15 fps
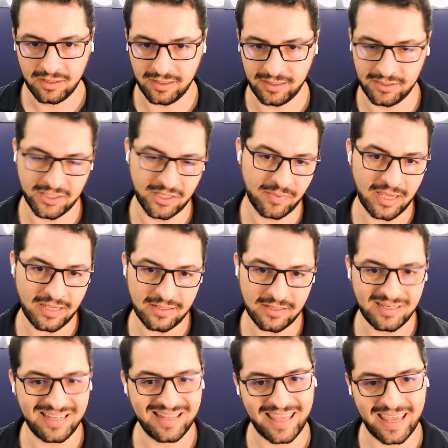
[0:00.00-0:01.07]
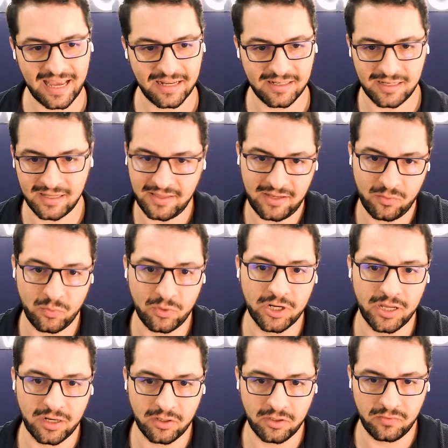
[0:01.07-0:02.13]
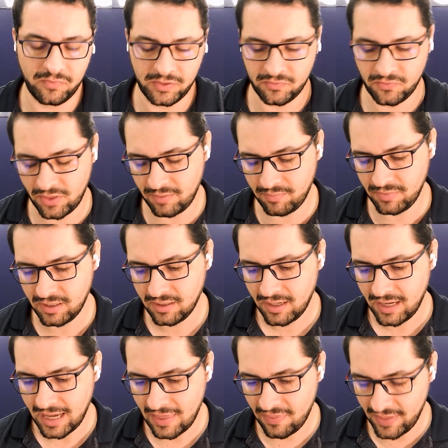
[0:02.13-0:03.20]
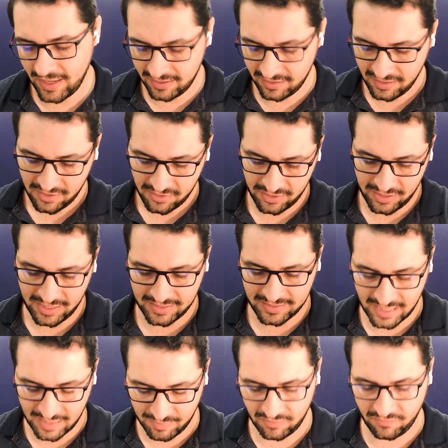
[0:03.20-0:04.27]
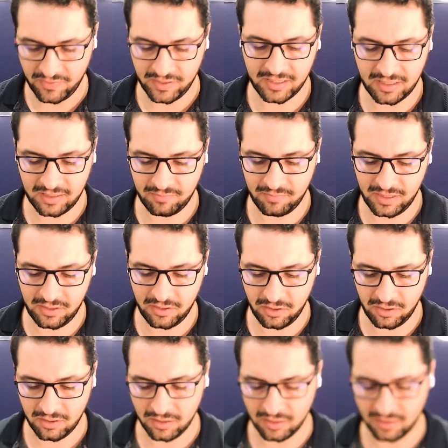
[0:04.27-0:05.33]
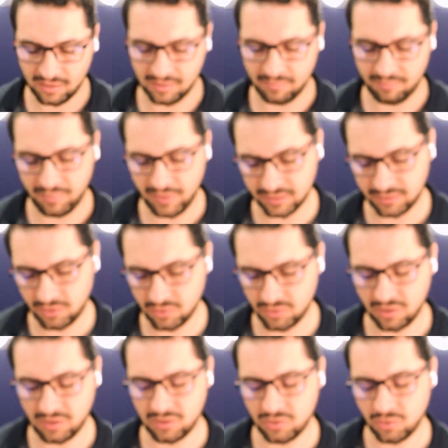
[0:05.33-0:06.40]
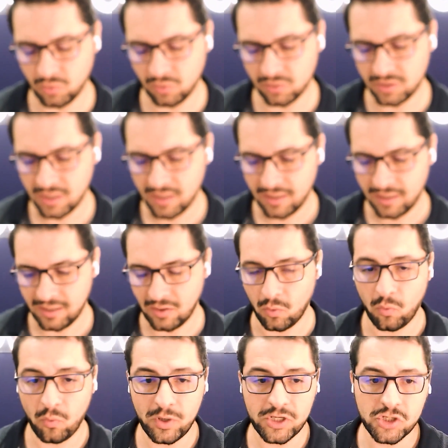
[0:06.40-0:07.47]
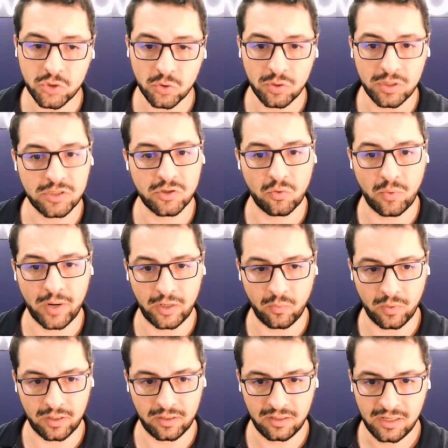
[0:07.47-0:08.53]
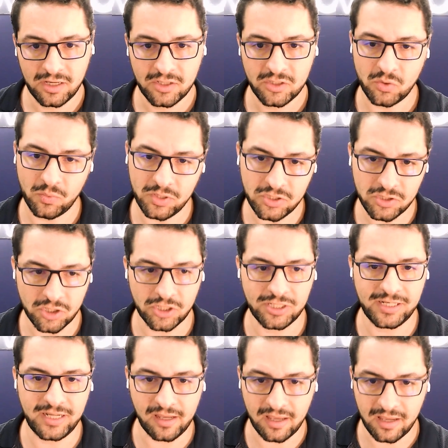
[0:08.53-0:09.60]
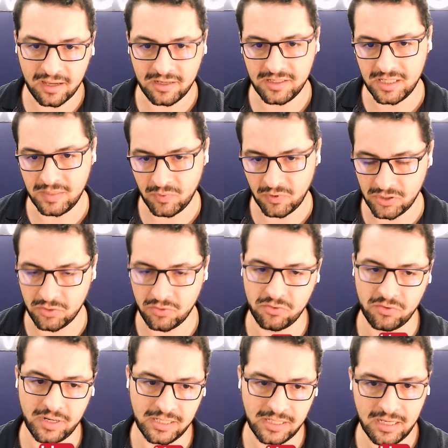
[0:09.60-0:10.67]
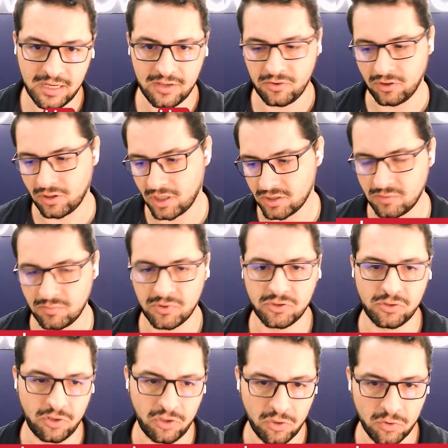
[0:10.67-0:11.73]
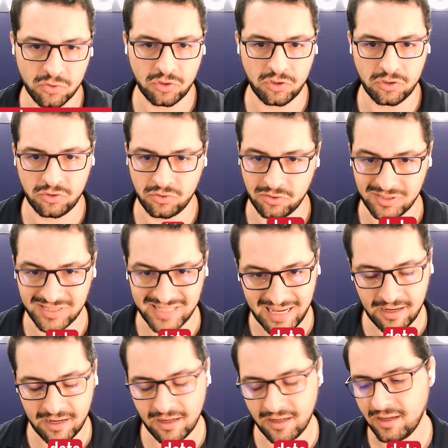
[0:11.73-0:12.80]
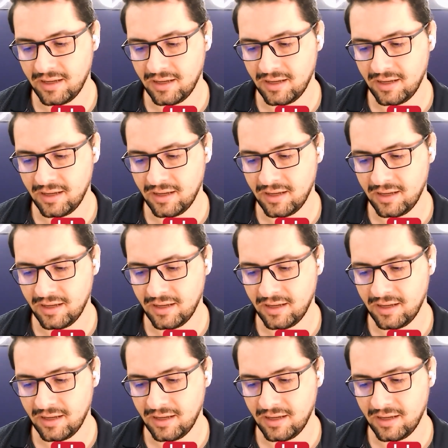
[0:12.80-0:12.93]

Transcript: In some cases, it can't, and then we're not a good fit for them. And then the next step, if it can be built using these tools, which tool is the right one? So we start digging in deeper into their idea, their customers, their users, their data